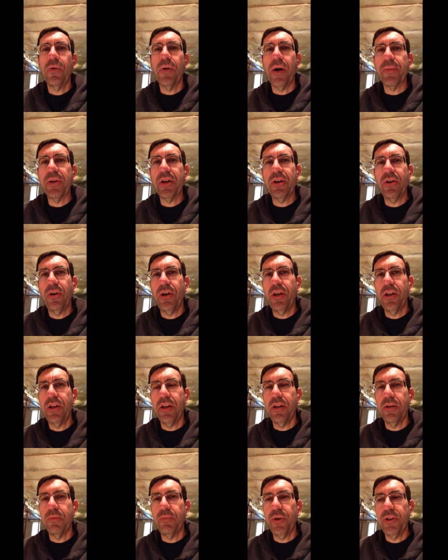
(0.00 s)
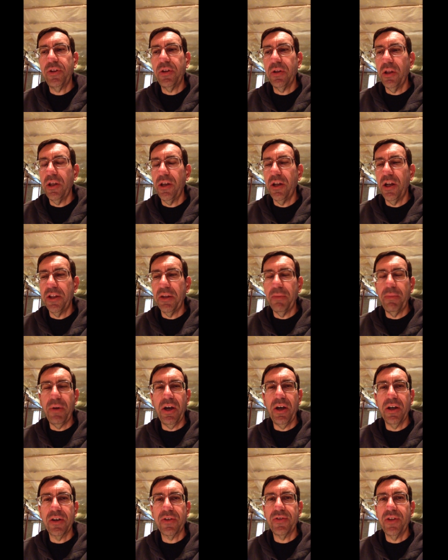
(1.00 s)
So I'm going to go ahead and put the lid on the
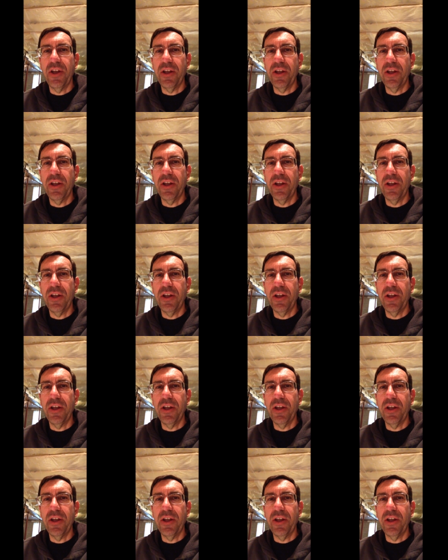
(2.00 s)
box